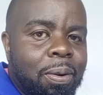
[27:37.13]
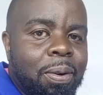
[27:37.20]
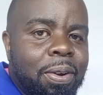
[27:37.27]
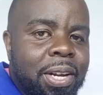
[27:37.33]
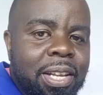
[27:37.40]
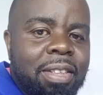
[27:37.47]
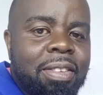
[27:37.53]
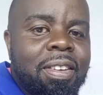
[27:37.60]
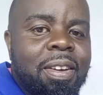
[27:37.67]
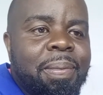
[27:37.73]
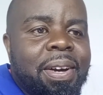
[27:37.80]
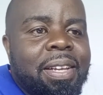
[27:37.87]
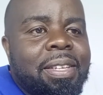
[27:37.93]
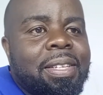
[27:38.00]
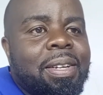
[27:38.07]
Ninja
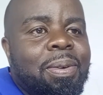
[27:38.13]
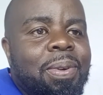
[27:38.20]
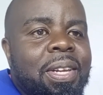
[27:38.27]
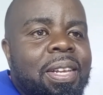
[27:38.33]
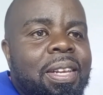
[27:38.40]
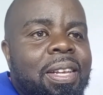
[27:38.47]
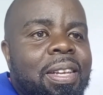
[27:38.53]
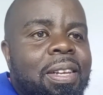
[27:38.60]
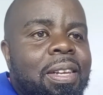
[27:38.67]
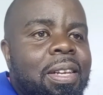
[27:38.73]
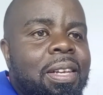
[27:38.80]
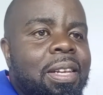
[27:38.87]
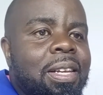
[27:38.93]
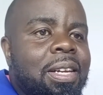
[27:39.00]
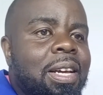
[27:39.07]
mask.
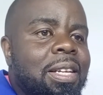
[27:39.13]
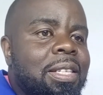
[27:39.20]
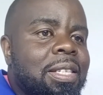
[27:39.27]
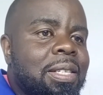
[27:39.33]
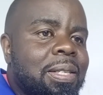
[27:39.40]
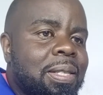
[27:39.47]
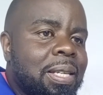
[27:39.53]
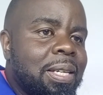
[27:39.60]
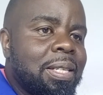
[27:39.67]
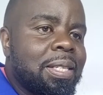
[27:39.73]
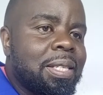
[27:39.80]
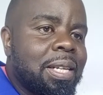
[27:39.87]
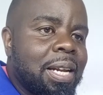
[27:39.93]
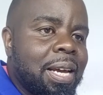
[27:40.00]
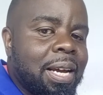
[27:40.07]
He does things
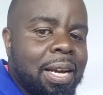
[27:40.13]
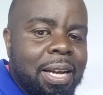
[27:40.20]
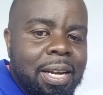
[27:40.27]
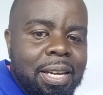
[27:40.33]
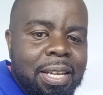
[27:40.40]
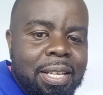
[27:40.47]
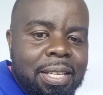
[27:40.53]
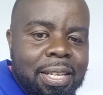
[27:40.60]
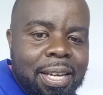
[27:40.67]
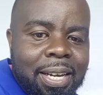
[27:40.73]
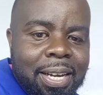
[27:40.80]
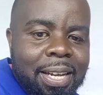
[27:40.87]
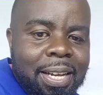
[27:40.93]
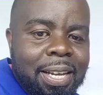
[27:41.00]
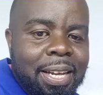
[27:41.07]
like a ninja.
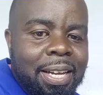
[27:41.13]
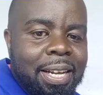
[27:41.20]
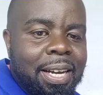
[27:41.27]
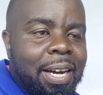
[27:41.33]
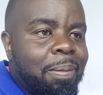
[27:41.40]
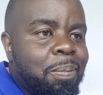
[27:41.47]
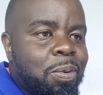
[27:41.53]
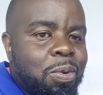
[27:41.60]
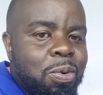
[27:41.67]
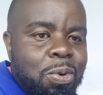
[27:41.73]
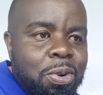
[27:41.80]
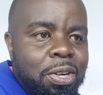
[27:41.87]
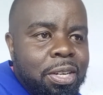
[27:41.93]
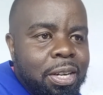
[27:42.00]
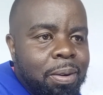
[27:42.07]
I'm
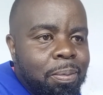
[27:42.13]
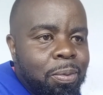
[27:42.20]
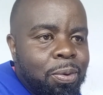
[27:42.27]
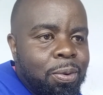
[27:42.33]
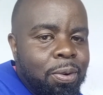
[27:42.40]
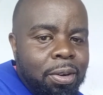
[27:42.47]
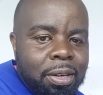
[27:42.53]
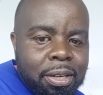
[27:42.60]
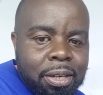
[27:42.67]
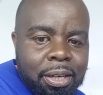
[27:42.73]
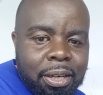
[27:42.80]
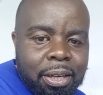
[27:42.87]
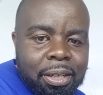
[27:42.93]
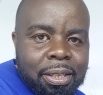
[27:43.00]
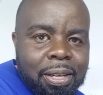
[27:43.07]
good.
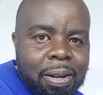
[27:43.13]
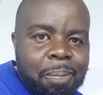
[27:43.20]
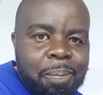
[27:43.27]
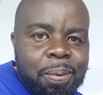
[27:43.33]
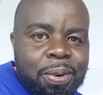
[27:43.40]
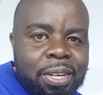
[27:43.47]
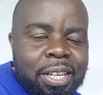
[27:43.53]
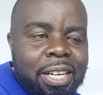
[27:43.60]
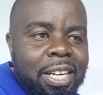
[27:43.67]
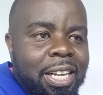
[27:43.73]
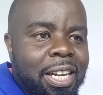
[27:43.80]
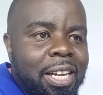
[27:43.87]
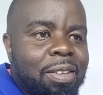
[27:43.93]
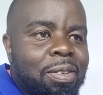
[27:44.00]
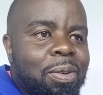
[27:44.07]
Somebody
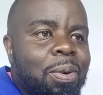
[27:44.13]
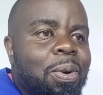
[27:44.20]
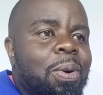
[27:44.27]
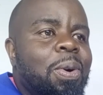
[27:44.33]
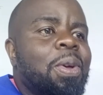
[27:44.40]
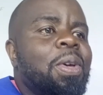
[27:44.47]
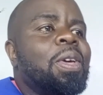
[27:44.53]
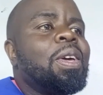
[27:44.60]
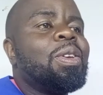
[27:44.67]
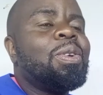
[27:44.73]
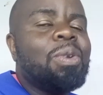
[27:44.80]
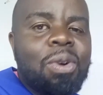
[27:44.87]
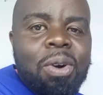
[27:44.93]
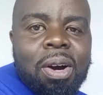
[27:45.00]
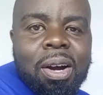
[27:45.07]
really. So you
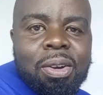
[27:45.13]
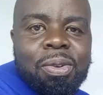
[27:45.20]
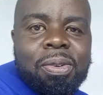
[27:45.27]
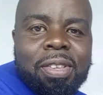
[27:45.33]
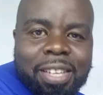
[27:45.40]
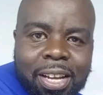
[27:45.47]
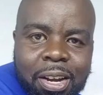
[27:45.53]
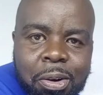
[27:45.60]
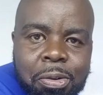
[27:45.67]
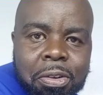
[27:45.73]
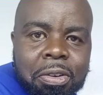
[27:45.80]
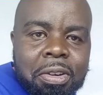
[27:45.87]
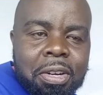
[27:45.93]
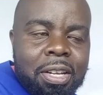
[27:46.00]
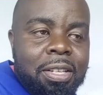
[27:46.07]
see how
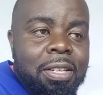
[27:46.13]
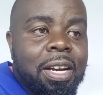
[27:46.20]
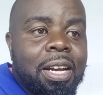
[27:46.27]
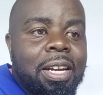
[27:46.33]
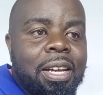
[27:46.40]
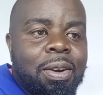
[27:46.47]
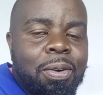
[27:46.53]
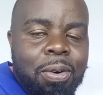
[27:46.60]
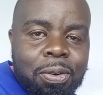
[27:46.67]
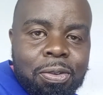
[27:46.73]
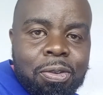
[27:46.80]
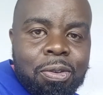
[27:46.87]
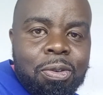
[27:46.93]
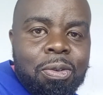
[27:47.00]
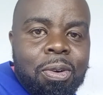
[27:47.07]
stress can cause
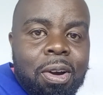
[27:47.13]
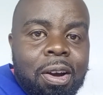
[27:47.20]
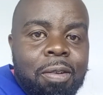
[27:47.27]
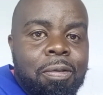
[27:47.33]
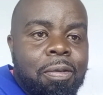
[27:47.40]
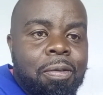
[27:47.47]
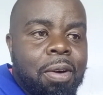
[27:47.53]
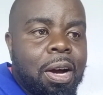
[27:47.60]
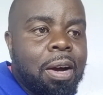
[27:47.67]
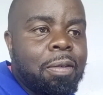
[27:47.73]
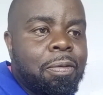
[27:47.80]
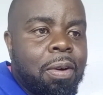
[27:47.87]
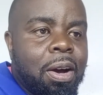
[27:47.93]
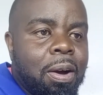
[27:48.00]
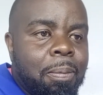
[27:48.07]
you to
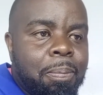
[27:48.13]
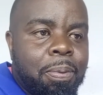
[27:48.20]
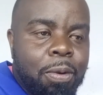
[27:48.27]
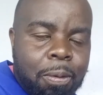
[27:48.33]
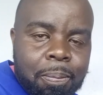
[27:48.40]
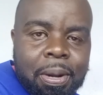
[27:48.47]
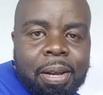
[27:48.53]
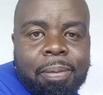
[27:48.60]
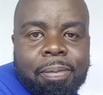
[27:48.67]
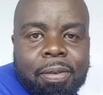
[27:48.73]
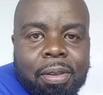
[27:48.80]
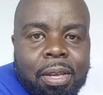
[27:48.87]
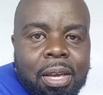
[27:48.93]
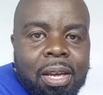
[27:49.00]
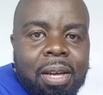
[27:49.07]
have problems.
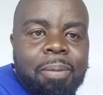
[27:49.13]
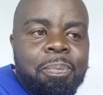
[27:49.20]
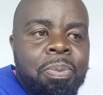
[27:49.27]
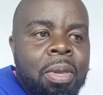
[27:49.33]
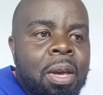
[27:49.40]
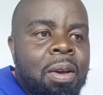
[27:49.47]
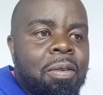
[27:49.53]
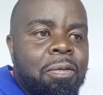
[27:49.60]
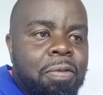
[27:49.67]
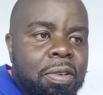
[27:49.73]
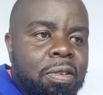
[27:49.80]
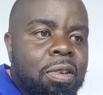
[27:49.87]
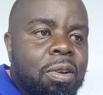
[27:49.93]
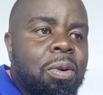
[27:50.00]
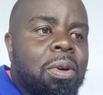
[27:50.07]

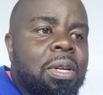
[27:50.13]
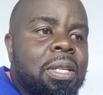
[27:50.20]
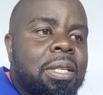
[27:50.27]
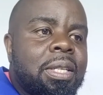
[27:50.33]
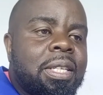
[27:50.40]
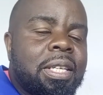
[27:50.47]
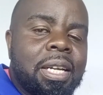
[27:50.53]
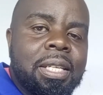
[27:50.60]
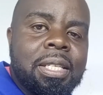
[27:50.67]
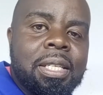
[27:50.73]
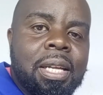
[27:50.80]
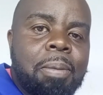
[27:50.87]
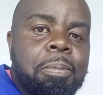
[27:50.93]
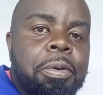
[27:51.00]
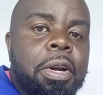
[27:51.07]
Physical stress.
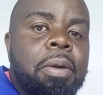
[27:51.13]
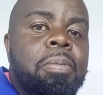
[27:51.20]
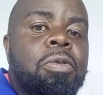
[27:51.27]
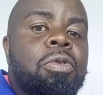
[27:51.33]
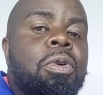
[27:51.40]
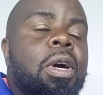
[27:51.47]
Sometimes